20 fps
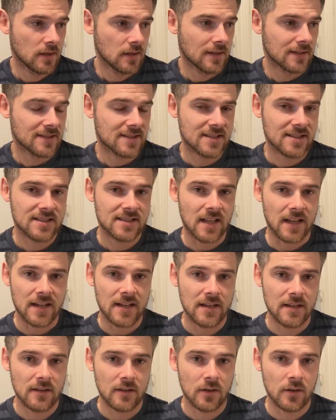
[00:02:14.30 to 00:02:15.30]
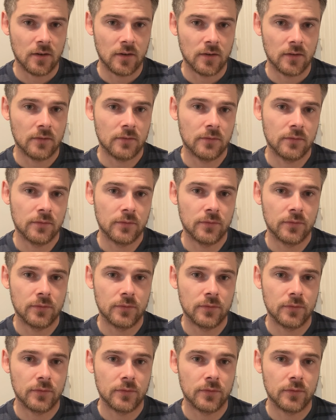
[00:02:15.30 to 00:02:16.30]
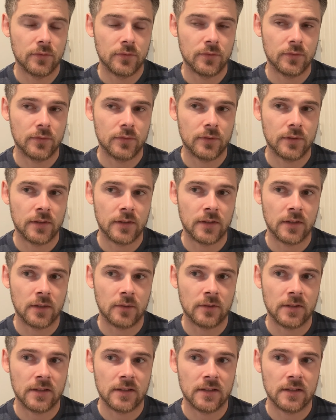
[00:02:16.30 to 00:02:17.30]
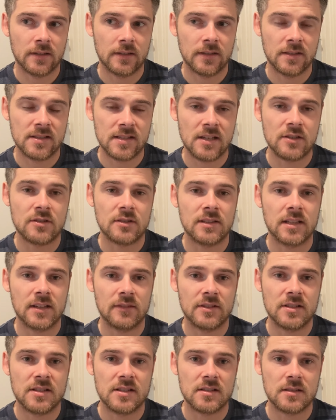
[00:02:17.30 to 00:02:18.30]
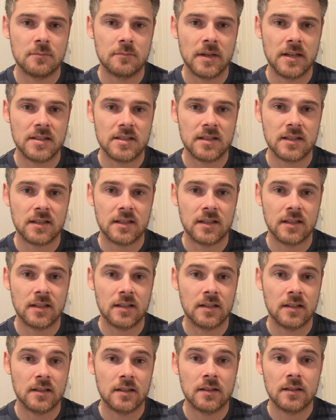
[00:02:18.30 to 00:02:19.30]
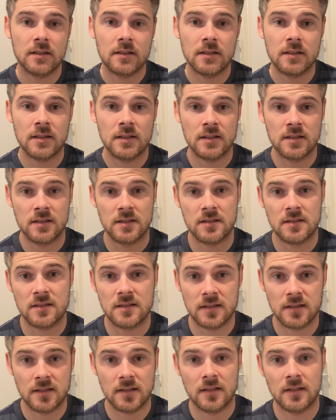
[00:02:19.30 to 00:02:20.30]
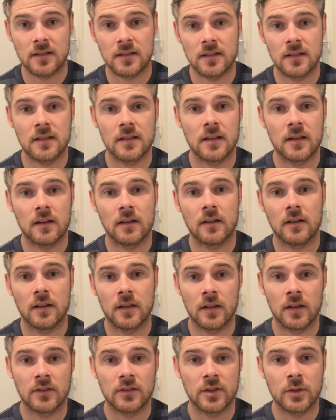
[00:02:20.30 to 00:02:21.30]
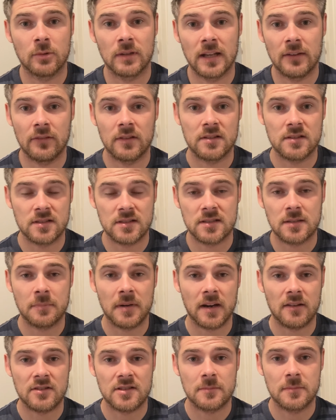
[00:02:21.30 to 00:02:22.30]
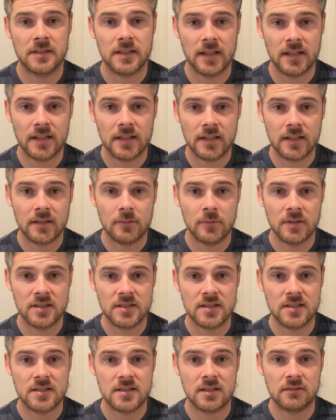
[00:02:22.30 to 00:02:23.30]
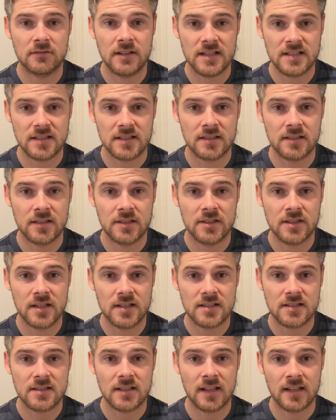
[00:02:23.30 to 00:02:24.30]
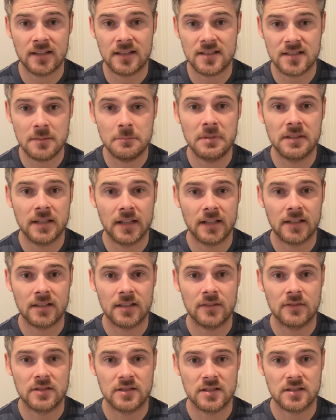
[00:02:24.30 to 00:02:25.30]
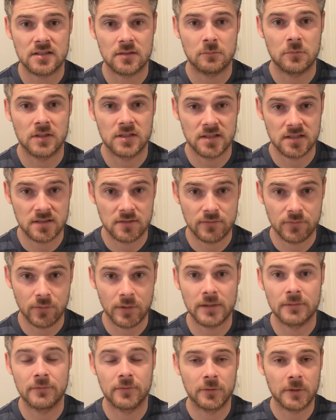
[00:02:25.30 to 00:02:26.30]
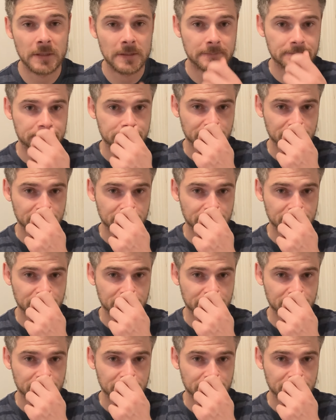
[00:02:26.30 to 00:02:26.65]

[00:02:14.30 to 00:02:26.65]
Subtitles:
it's a state of the central nervous system basically is on two levels. Is the parasympathetic, which is the rest and digest, and the sympathetic nervous system, which is fight and flight.